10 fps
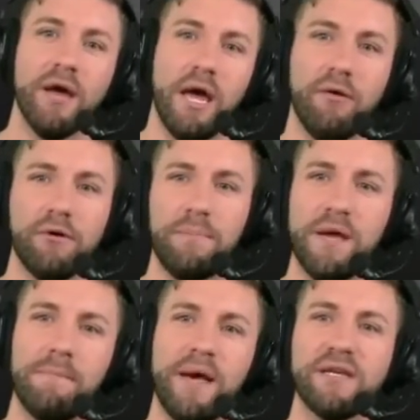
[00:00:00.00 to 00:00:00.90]
It would be
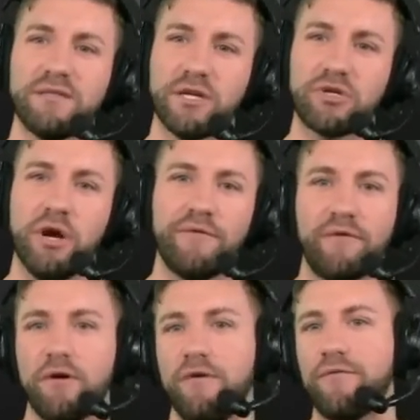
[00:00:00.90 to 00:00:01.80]
amazing to trade
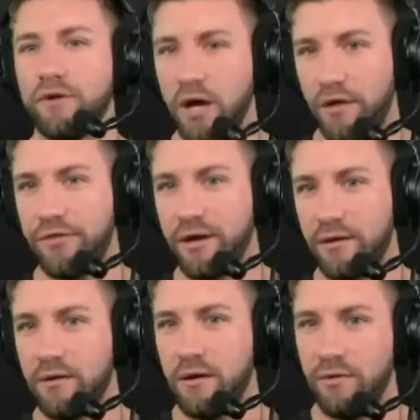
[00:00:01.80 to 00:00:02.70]
Ferrell for nothing.
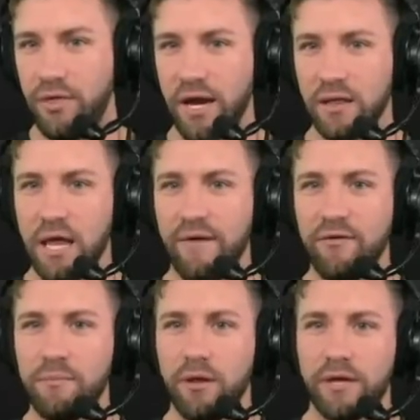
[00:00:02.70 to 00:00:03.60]
That
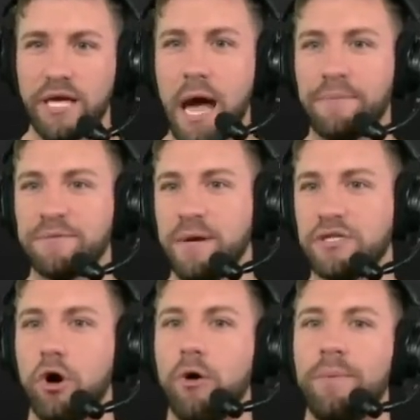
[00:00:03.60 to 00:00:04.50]
11 million cap space
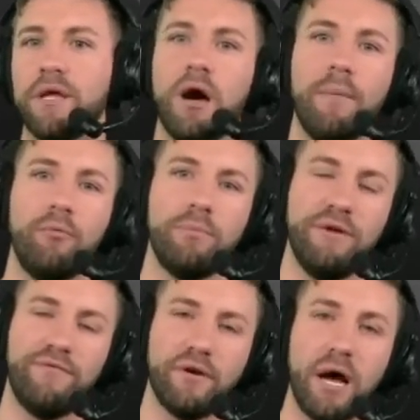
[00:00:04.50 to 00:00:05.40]
opening up would be
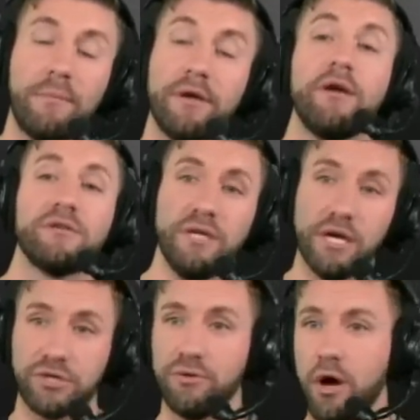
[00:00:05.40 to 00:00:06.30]
phenomenal. Here's the
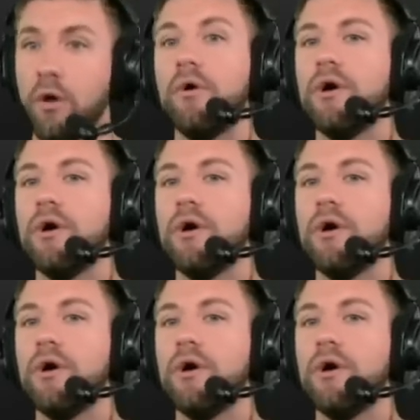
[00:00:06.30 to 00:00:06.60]
issue, though.